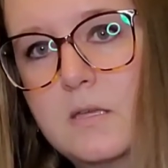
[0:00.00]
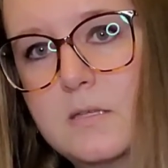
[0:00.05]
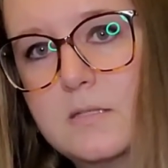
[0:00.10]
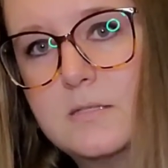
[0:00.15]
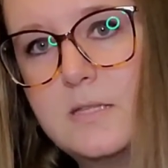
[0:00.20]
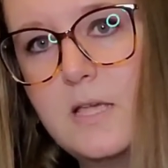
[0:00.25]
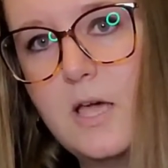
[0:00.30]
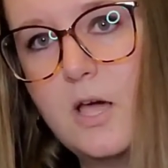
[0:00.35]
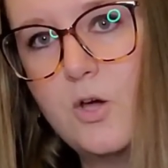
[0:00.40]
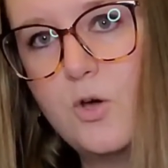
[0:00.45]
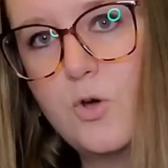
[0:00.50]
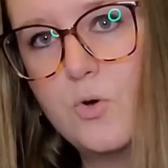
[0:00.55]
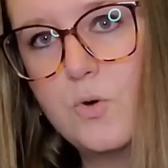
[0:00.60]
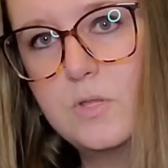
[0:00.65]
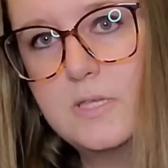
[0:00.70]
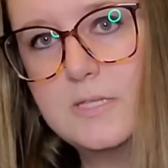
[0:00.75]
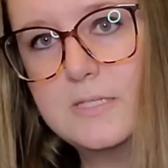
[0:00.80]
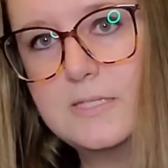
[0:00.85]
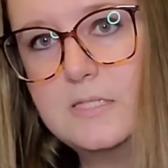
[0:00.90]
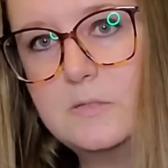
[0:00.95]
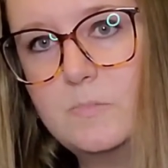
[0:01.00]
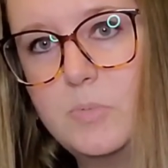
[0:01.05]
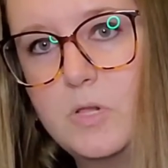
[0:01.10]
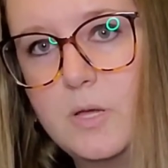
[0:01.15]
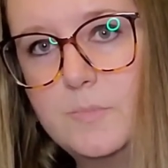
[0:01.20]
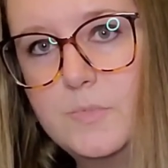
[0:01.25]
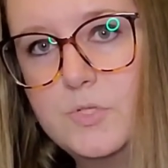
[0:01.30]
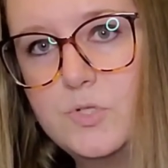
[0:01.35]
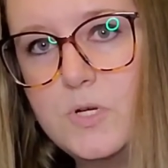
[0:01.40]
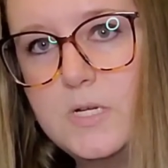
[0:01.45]
So this is
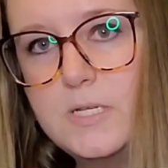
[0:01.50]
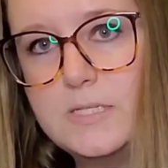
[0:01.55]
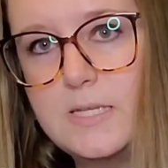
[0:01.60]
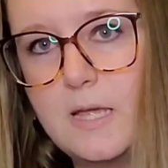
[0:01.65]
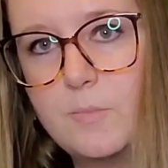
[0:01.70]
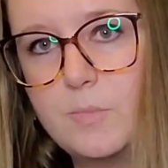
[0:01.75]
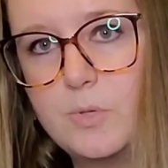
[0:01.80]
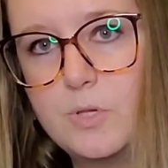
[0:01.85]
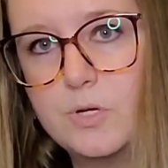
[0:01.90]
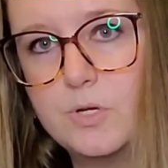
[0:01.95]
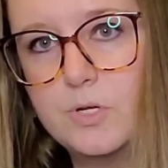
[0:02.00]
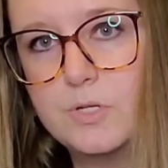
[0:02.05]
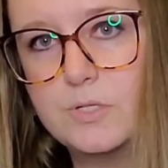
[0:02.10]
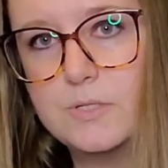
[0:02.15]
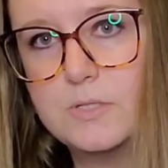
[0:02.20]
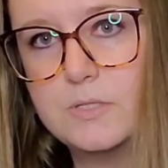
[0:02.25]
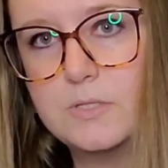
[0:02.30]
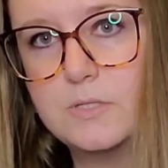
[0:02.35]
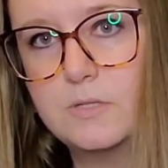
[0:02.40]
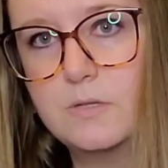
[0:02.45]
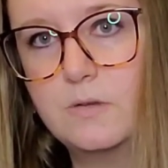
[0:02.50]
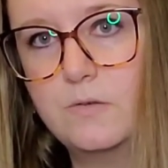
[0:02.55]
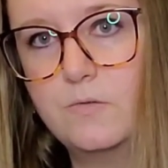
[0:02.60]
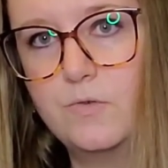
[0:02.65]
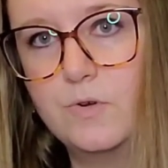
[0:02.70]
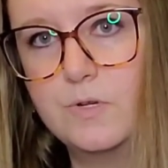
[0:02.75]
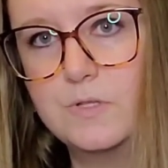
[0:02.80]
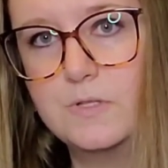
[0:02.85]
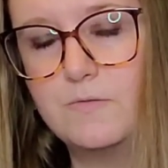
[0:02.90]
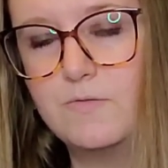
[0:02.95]
Plum Street Samplers
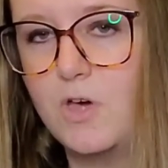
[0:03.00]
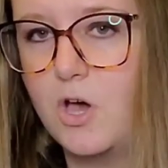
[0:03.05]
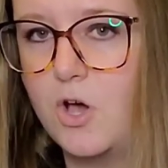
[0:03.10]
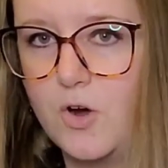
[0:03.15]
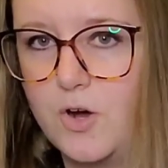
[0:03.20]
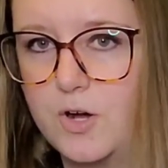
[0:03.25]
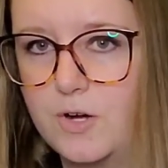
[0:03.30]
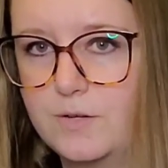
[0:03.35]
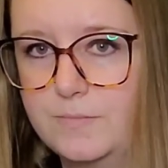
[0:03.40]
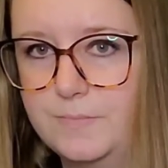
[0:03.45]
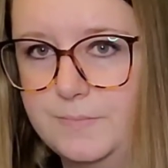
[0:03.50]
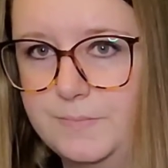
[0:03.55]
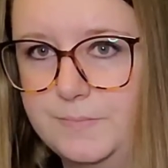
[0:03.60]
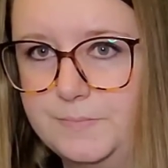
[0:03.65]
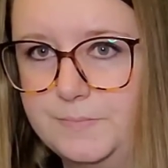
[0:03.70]
of the Heart.